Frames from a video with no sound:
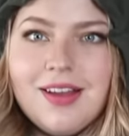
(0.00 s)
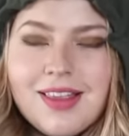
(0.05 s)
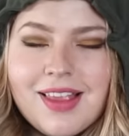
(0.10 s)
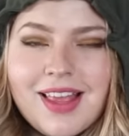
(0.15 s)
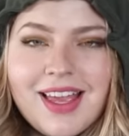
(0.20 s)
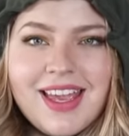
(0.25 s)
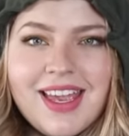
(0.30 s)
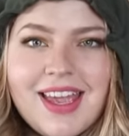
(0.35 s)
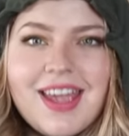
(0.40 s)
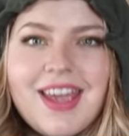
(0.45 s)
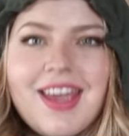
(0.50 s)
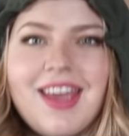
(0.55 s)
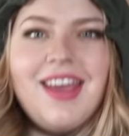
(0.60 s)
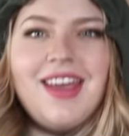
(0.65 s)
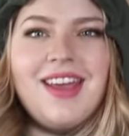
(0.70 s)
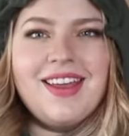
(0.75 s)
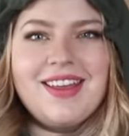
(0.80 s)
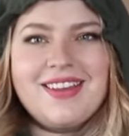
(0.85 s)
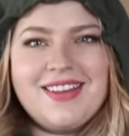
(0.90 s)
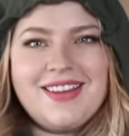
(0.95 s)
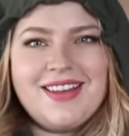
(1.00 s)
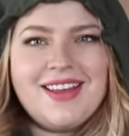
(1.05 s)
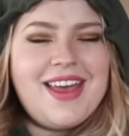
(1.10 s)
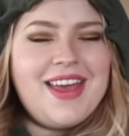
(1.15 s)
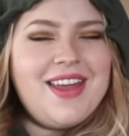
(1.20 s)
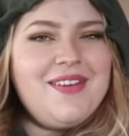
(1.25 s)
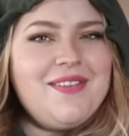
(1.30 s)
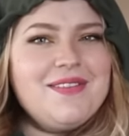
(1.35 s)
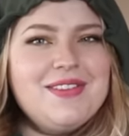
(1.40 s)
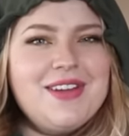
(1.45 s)
Like,
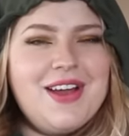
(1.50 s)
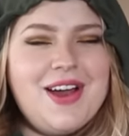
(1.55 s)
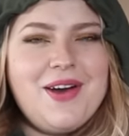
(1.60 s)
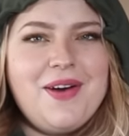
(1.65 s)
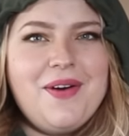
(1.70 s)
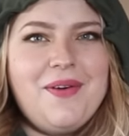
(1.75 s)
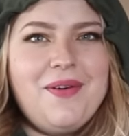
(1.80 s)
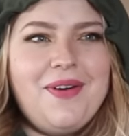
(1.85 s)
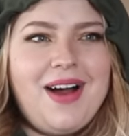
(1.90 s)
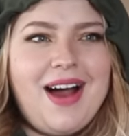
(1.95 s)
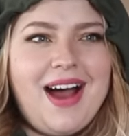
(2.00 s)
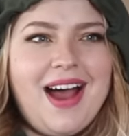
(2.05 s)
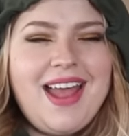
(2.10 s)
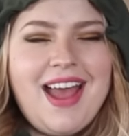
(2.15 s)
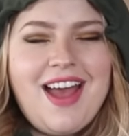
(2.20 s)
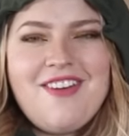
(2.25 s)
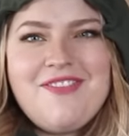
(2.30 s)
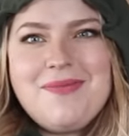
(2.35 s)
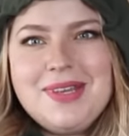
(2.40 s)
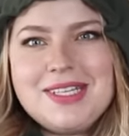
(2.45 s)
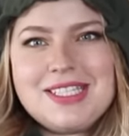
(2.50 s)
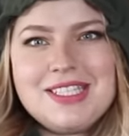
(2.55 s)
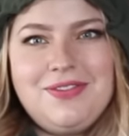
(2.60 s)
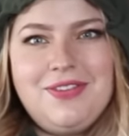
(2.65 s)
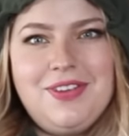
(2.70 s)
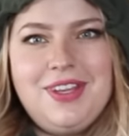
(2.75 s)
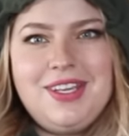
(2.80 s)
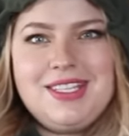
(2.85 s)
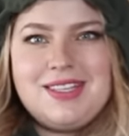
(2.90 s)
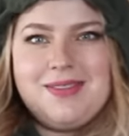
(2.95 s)
I don't know. I have mixed
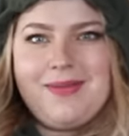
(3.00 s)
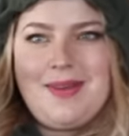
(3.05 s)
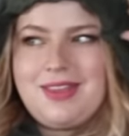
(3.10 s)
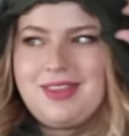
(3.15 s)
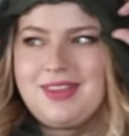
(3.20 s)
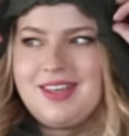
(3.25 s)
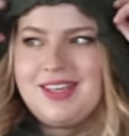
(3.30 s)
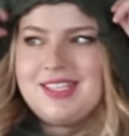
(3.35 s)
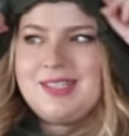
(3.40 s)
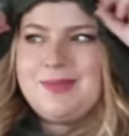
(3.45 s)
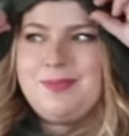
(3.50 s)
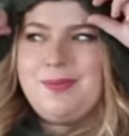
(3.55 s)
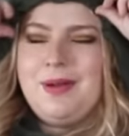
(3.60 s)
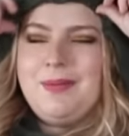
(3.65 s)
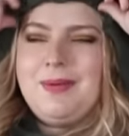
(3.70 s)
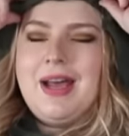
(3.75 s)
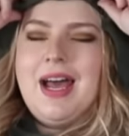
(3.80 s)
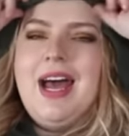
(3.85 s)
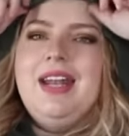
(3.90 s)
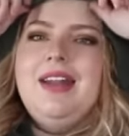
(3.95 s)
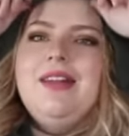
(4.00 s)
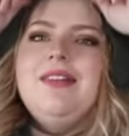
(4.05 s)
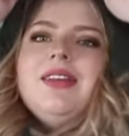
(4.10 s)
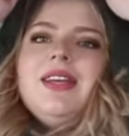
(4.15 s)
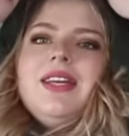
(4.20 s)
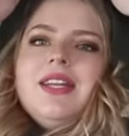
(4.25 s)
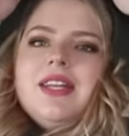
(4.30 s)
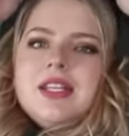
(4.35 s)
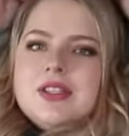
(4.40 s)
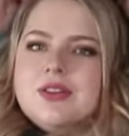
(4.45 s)
feelings about this, but I'm kind of
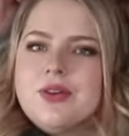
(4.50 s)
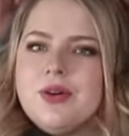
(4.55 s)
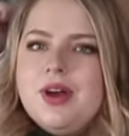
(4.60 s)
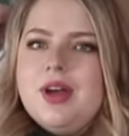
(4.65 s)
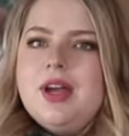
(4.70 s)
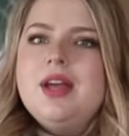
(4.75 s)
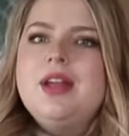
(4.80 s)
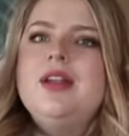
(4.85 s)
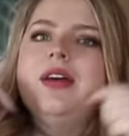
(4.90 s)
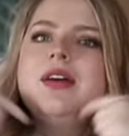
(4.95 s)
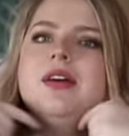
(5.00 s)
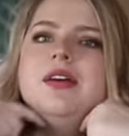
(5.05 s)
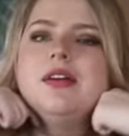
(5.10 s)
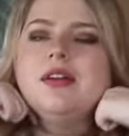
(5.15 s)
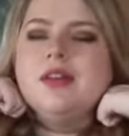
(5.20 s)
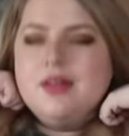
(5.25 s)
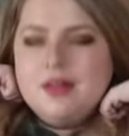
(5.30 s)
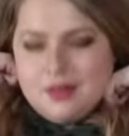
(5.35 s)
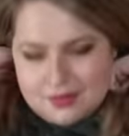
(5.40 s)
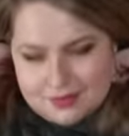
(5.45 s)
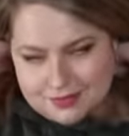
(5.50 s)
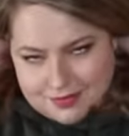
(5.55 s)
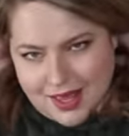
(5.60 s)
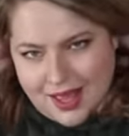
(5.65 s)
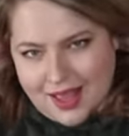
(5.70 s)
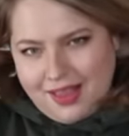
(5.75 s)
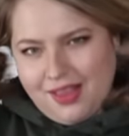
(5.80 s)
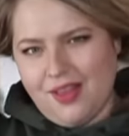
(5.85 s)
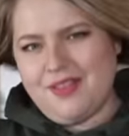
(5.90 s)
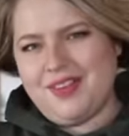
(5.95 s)
leaning toward,
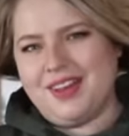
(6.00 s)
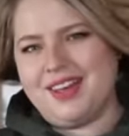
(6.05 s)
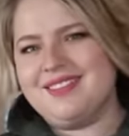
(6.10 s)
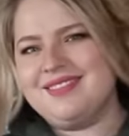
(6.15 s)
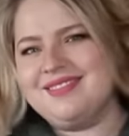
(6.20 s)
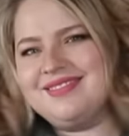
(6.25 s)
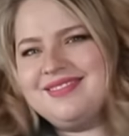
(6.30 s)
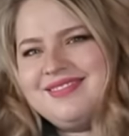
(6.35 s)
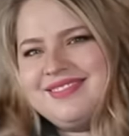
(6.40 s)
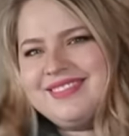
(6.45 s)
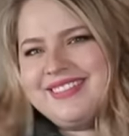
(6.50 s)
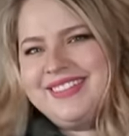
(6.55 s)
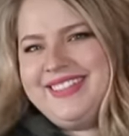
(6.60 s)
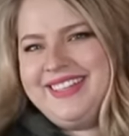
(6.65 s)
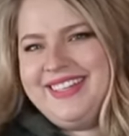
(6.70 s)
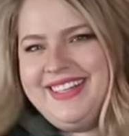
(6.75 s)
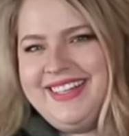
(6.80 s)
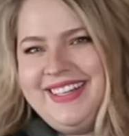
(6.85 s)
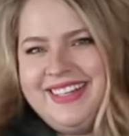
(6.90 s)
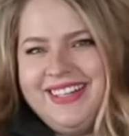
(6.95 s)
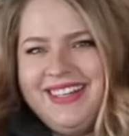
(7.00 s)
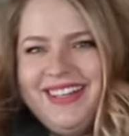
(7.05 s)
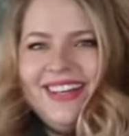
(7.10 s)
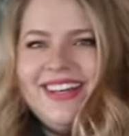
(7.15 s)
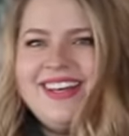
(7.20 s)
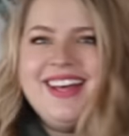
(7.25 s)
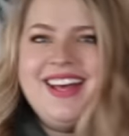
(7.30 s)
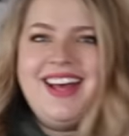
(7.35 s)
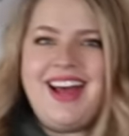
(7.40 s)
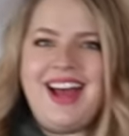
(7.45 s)
I love it.
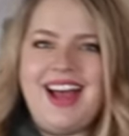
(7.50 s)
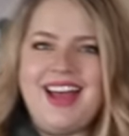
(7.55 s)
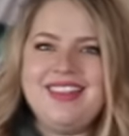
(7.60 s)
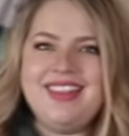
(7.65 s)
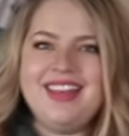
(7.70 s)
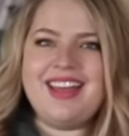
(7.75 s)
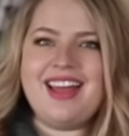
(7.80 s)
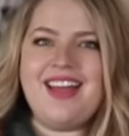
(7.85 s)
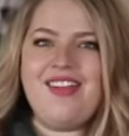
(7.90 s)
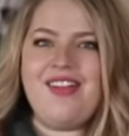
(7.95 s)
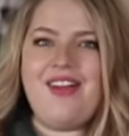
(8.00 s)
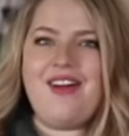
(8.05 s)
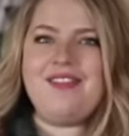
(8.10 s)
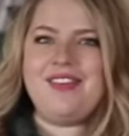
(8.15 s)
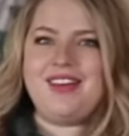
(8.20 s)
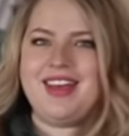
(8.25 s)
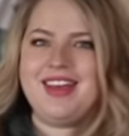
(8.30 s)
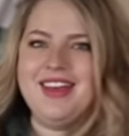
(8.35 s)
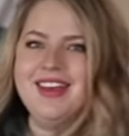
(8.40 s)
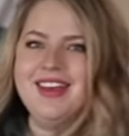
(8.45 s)
I think I love it.